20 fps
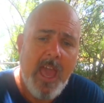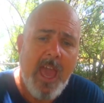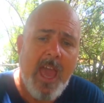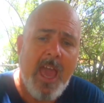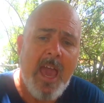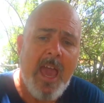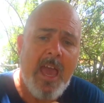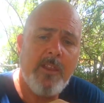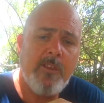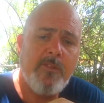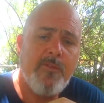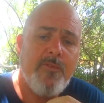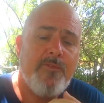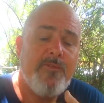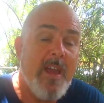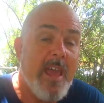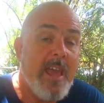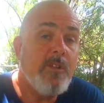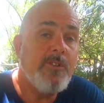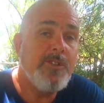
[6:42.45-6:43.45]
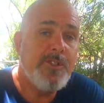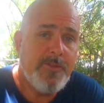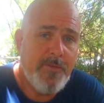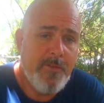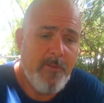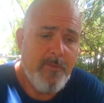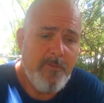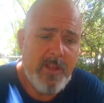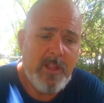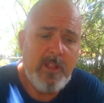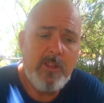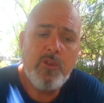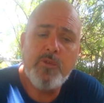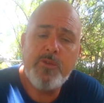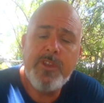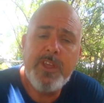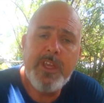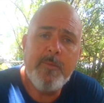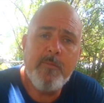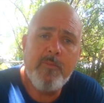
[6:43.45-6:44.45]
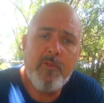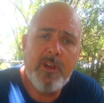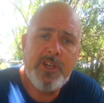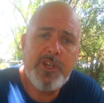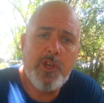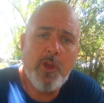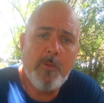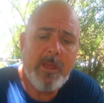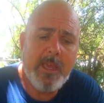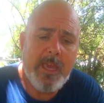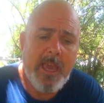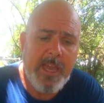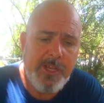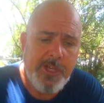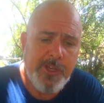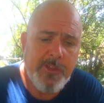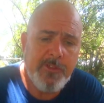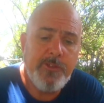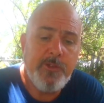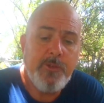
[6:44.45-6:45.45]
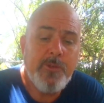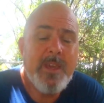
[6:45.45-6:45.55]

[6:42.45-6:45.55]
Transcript: and fail to fulfill your decompression obligations, you